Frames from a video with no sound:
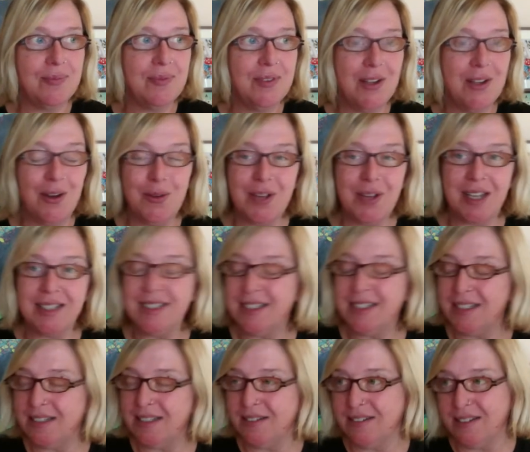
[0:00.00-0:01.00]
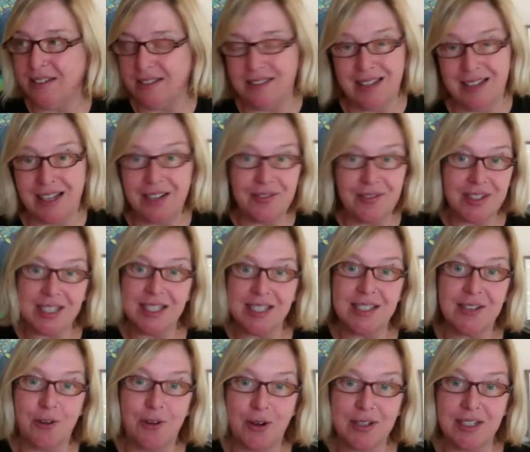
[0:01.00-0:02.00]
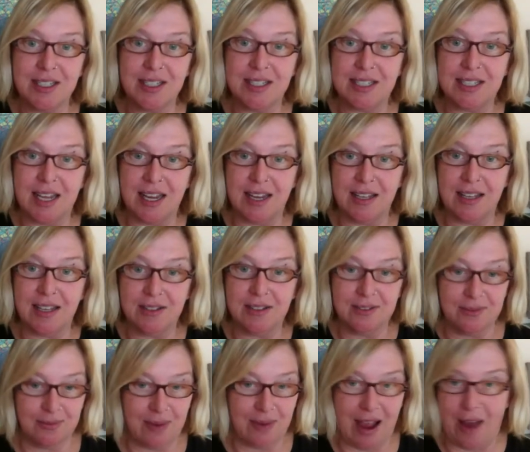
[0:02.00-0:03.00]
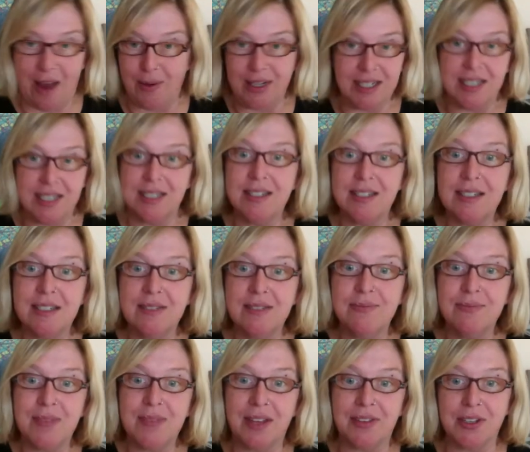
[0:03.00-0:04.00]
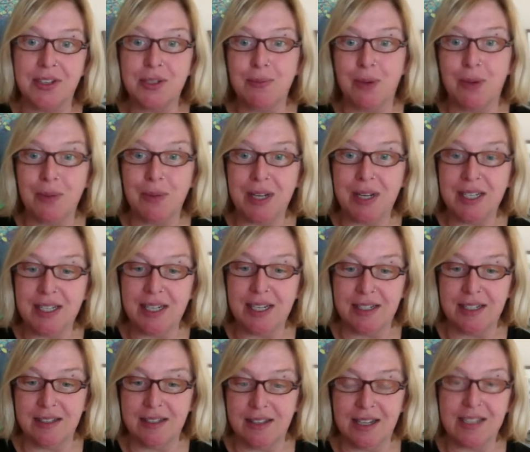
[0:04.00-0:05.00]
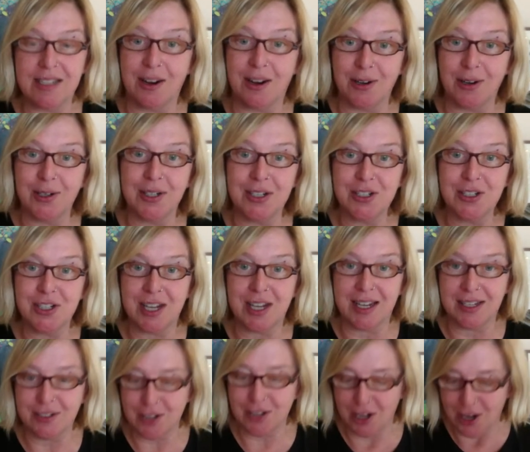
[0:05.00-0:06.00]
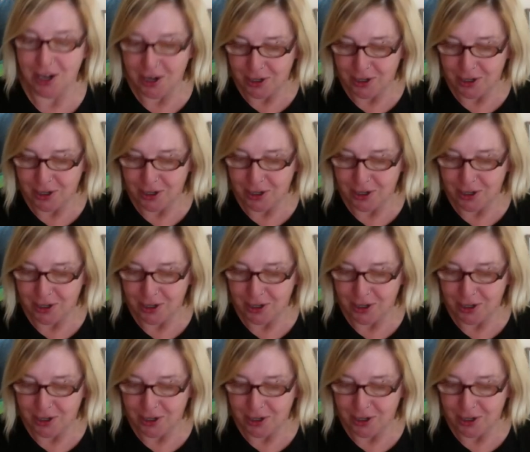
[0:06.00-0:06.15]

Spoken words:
Know that none of this is going to stay how it is at this moment, and things are going to change.